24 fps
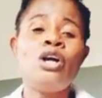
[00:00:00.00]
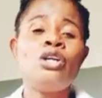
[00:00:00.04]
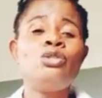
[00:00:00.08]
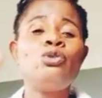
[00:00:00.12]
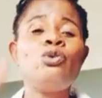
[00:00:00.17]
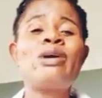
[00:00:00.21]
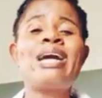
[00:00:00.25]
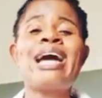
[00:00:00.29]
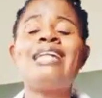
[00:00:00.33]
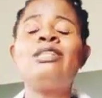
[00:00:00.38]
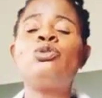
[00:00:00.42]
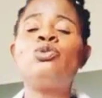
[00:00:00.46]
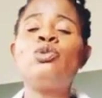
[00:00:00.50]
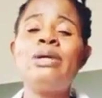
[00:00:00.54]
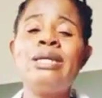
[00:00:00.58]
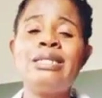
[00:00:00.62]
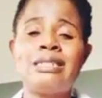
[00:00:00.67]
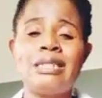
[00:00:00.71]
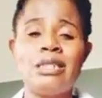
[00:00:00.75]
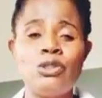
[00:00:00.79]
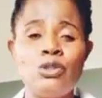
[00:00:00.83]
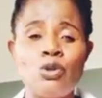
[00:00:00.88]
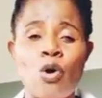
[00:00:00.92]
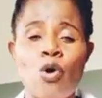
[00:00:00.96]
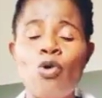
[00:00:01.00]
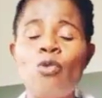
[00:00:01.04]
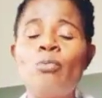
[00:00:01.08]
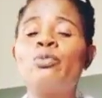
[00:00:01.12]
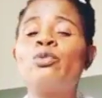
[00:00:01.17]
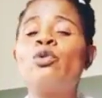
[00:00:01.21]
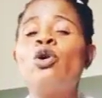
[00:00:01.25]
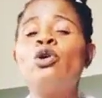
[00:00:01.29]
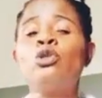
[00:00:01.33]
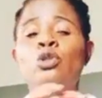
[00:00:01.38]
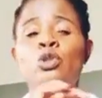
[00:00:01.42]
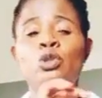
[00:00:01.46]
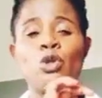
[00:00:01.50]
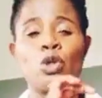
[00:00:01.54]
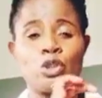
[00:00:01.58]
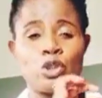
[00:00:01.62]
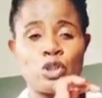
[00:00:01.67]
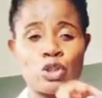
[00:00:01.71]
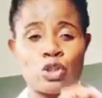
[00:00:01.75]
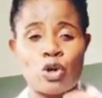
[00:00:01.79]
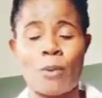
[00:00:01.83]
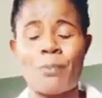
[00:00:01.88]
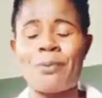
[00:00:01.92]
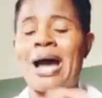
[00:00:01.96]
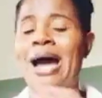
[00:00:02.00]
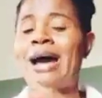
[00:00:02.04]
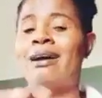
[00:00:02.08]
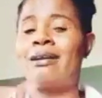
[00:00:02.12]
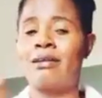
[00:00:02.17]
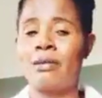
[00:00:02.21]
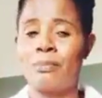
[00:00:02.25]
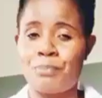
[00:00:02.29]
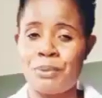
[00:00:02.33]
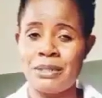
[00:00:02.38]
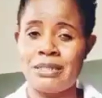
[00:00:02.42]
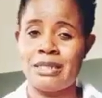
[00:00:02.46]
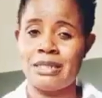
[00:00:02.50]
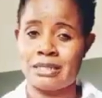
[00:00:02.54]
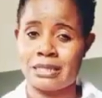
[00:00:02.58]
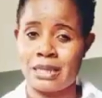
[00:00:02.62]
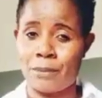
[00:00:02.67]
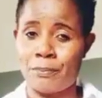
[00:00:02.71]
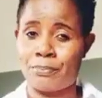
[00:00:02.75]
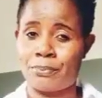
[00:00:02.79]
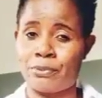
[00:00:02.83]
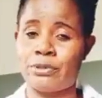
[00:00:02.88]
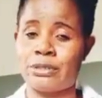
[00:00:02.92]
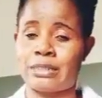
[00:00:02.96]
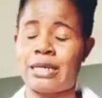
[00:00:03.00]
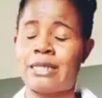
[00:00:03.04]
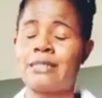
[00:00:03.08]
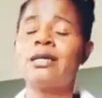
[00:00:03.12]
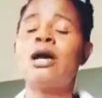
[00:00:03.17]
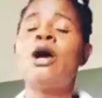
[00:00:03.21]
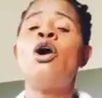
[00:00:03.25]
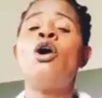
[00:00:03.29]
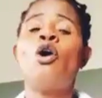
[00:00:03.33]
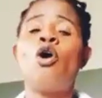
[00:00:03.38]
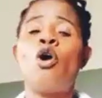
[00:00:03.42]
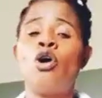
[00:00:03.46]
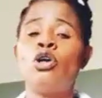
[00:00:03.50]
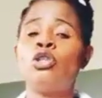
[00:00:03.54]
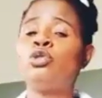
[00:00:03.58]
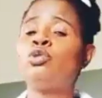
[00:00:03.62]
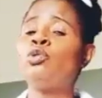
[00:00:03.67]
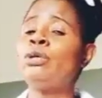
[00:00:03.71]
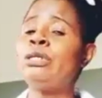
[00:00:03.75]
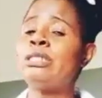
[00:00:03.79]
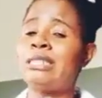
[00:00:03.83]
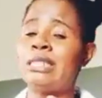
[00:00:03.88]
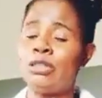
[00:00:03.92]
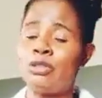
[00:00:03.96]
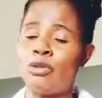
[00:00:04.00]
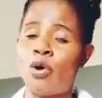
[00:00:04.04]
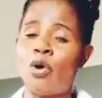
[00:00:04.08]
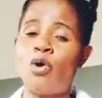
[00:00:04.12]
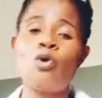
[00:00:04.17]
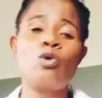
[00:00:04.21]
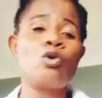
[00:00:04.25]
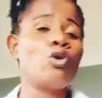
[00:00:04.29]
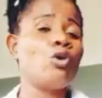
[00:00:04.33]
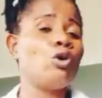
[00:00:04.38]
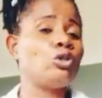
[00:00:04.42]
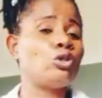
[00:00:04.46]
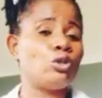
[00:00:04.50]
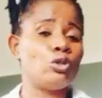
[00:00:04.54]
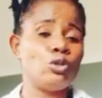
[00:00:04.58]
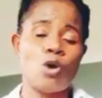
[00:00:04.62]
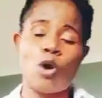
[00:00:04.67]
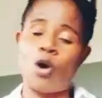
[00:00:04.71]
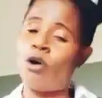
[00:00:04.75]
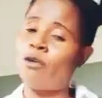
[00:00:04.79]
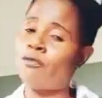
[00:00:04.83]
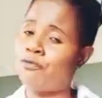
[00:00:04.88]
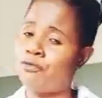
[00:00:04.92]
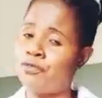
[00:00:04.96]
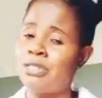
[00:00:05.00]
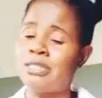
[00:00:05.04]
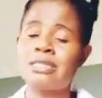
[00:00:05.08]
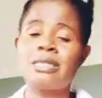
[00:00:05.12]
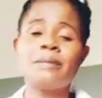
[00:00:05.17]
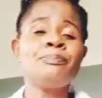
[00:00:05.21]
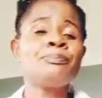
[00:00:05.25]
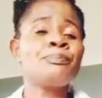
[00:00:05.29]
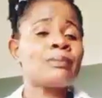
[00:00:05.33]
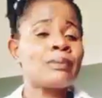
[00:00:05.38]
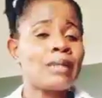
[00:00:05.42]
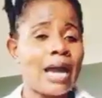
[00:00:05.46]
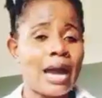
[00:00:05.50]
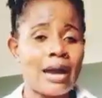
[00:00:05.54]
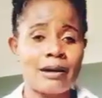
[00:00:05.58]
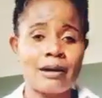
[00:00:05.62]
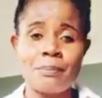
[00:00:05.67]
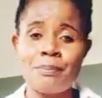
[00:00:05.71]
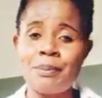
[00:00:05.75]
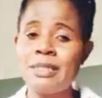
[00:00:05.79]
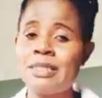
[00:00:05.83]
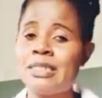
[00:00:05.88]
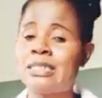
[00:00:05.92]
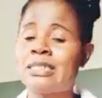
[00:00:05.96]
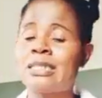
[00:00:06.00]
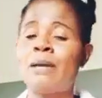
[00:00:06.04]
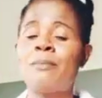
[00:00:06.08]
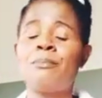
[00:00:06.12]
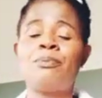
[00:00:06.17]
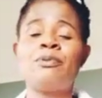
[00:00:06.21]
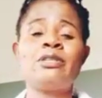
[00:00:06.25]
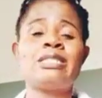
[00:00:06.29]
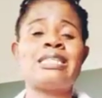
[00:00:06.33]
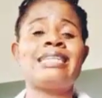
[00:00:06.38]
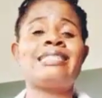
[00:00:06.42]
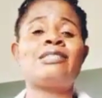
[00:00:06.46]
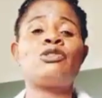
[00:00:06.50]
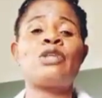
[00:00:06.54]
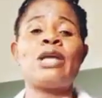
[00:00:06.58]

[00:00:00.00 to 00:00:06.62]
You can do it in your home, go to your shop and repeat the same process, or do it in your home, go to your office and repeat the same process.